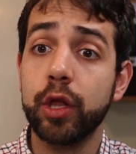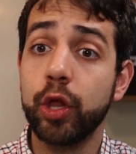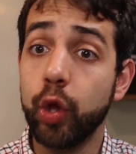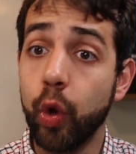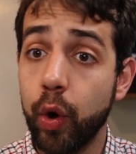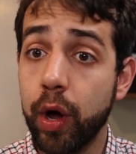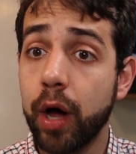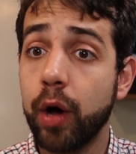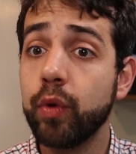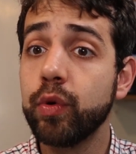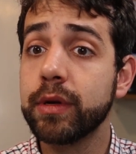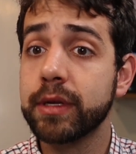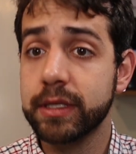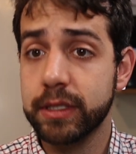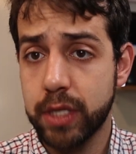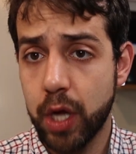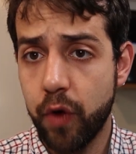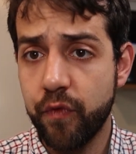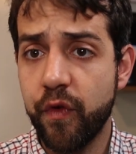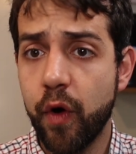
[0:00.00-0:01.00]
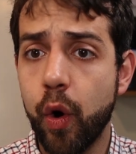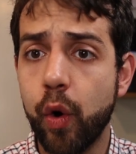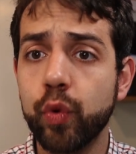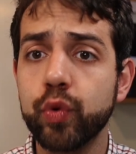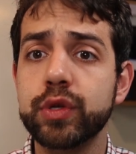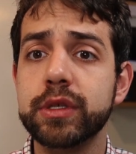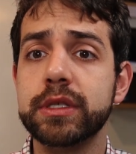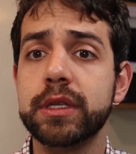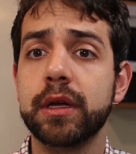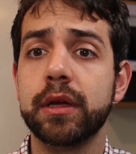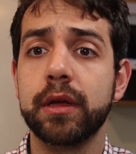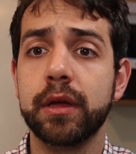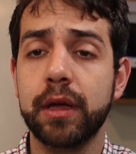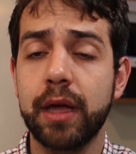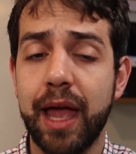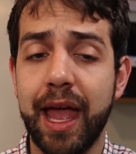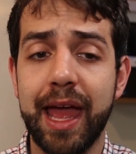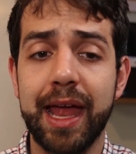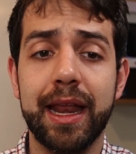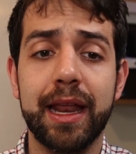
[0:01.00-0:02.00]
local, self-host,
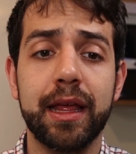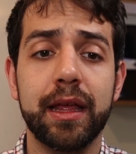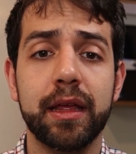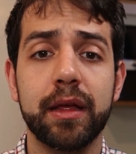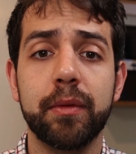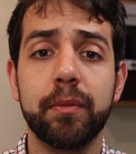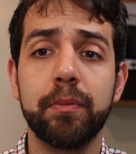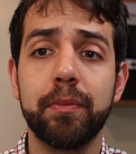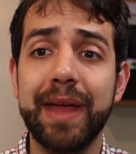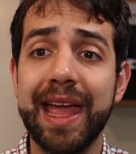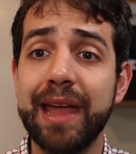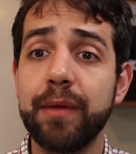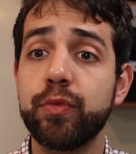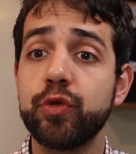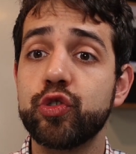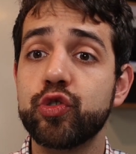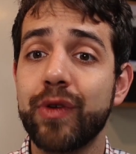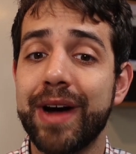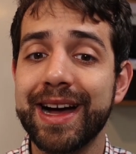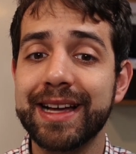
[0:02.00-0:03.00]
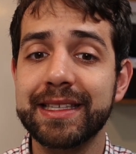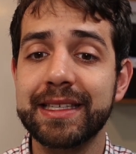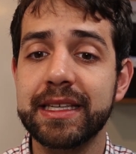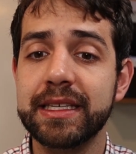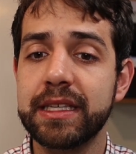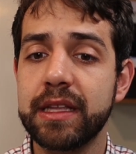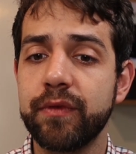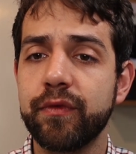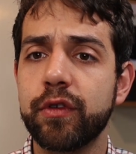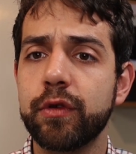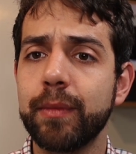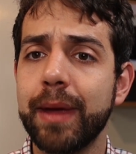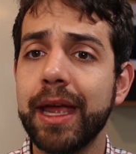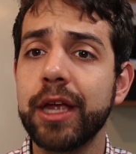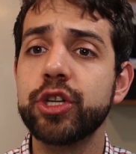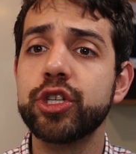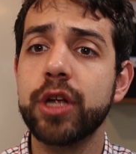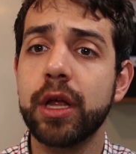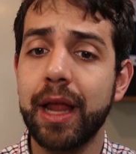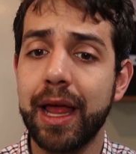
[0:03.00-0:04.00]
and be able to access
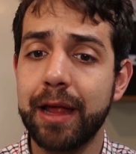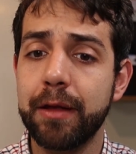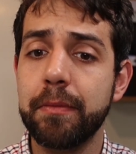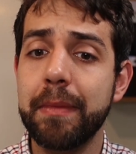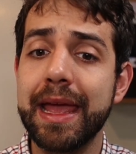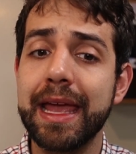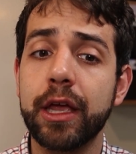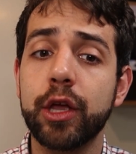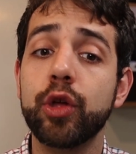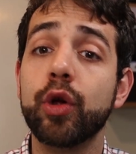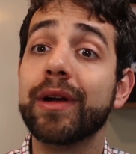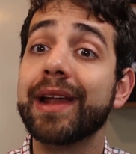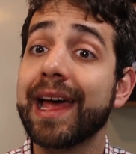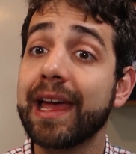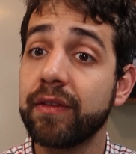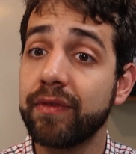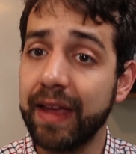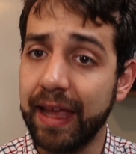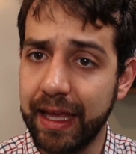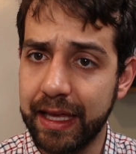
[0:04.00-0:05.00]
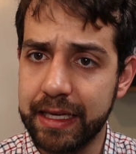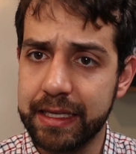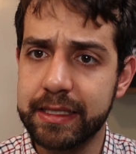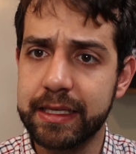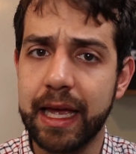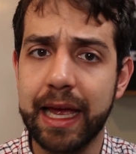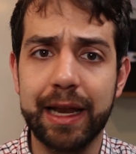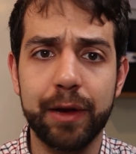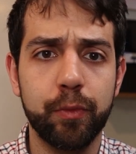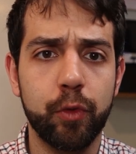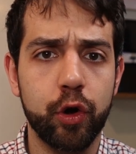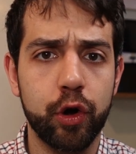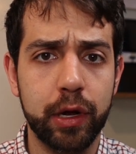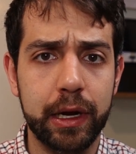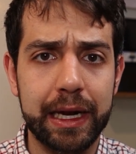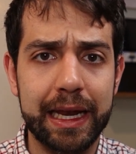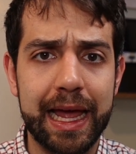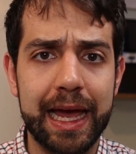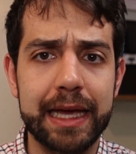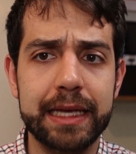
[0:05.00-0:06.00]
information and make your life easy and more
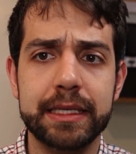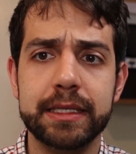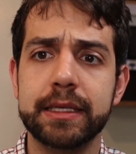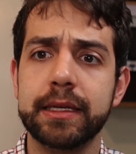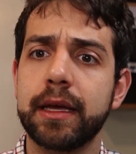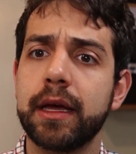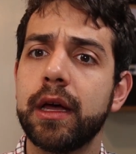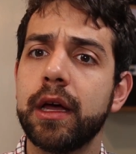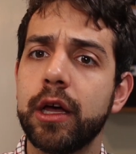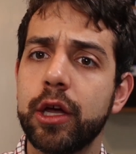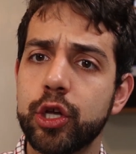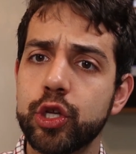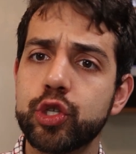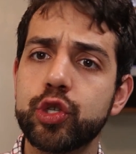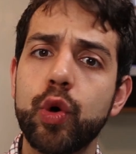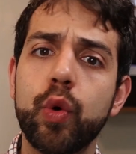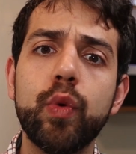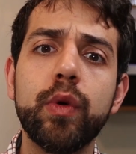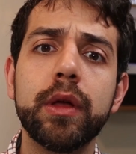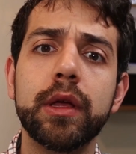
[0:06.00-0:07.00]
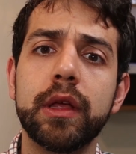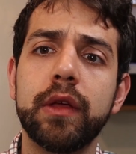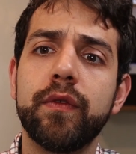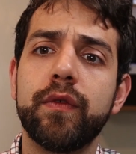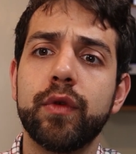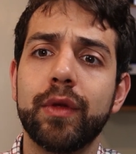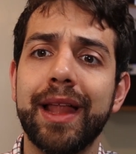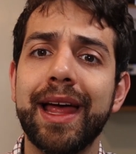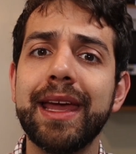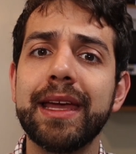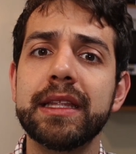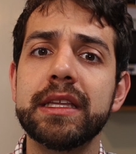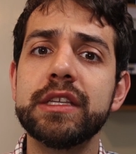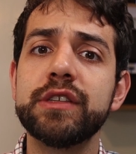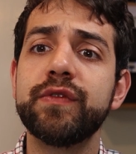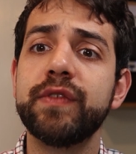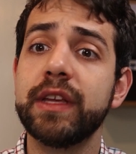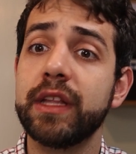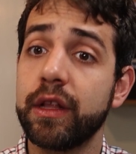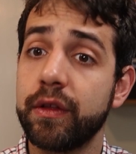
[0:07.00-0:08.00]
organized. So if you like
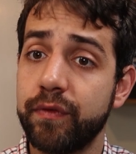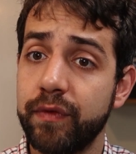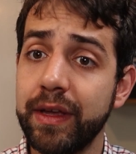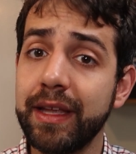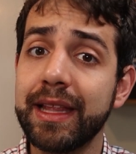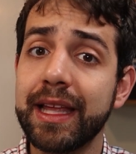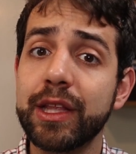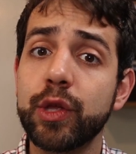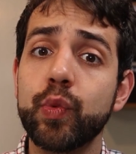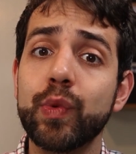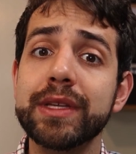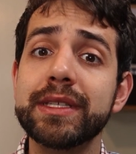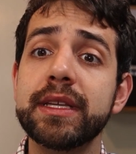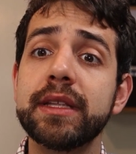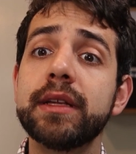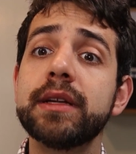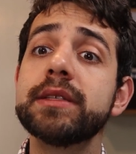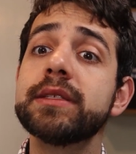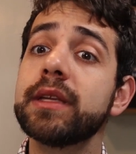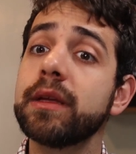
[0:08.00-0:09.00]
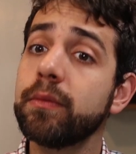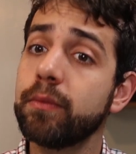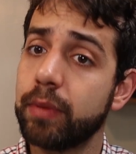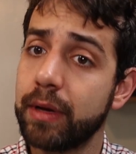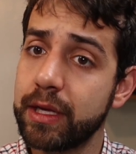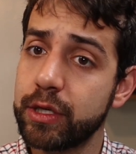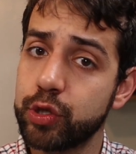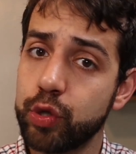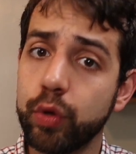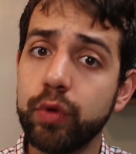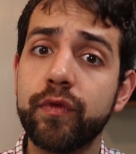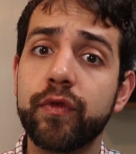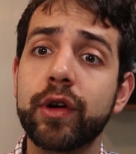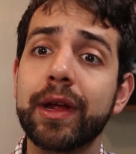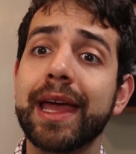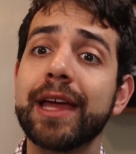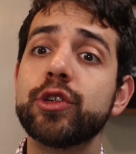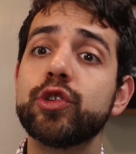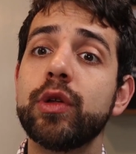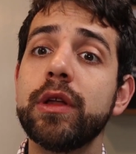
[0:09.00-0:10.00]
this video and think that was interesting, please don't
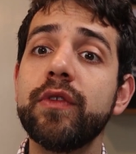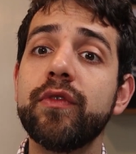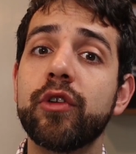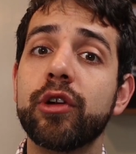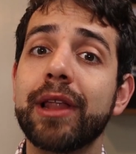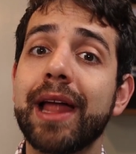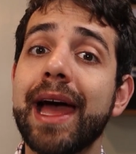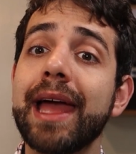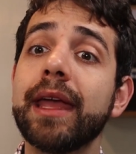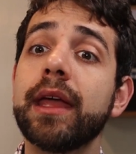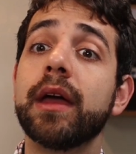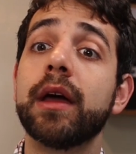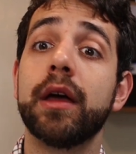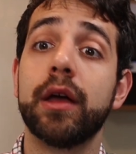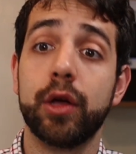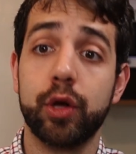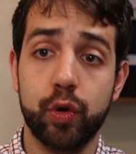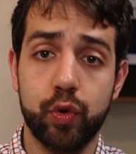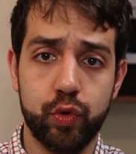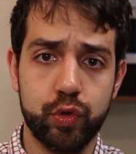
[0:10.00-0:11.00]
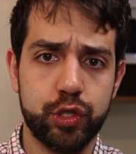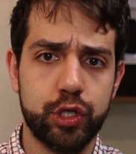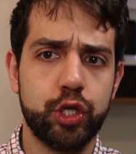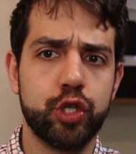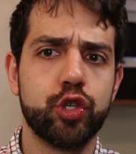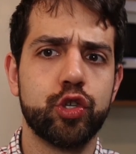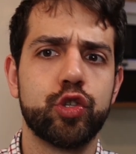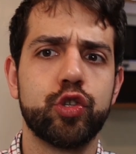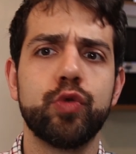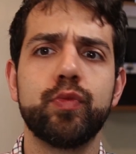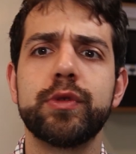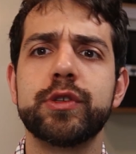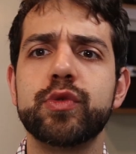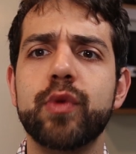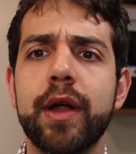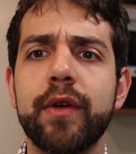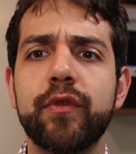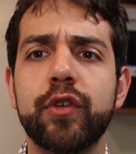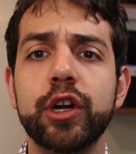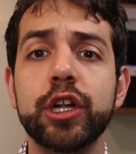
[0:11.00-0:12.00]
forget to leave your like, consider
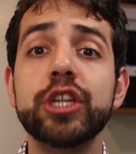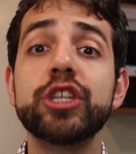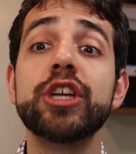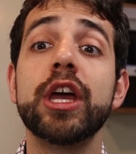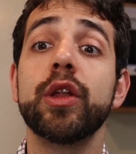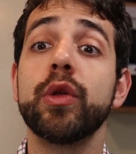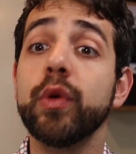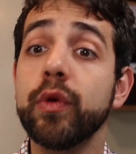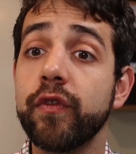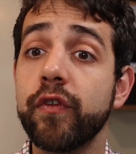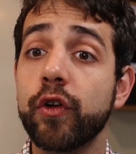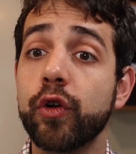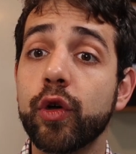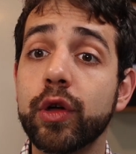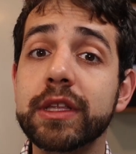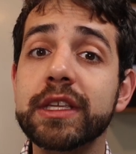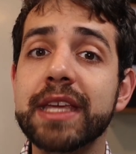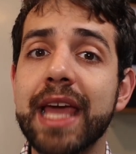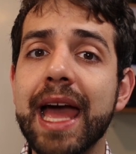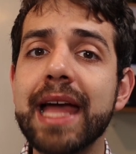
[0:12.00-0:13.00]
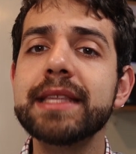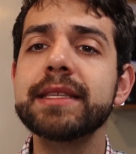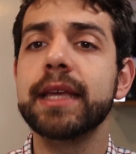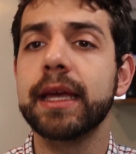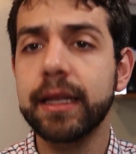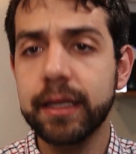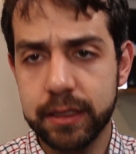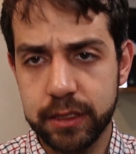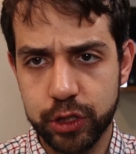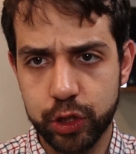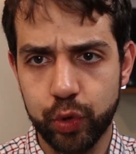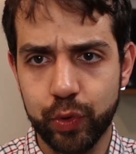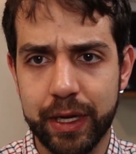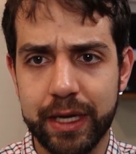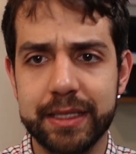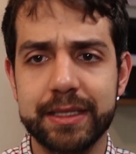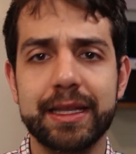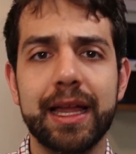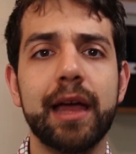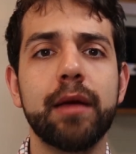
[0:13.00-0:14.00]
subscribe for the channel if you're not yet, and see you
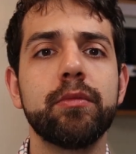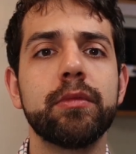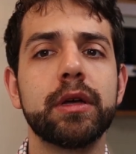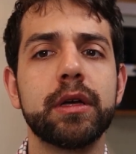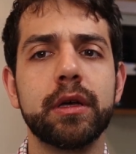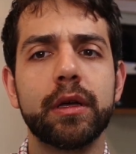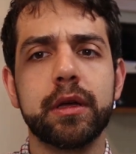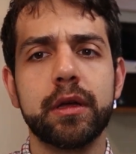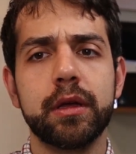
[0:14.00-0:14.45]
next time.